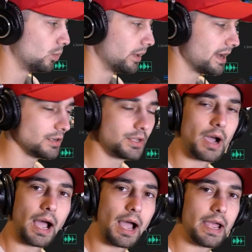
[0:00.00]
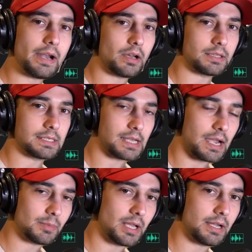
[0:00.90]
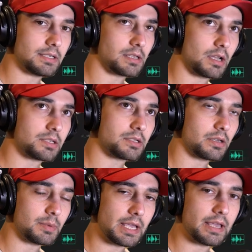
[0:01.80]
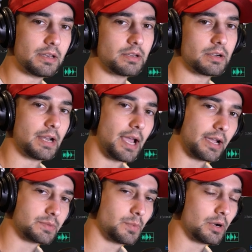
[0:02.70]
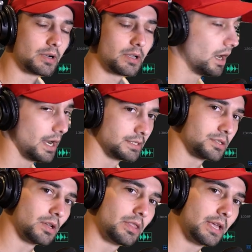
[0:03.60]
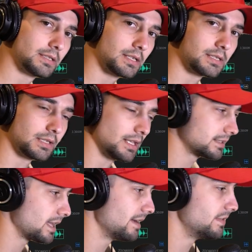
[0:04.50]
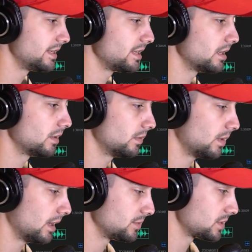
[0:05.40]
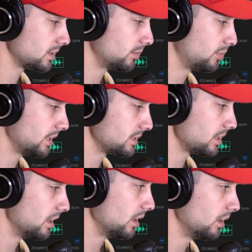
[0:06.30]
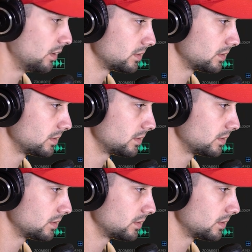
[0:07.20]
Whatever you hide on the timeline is also gonna be hidden during export. All right, so then to select that video, I'm just gonna press O.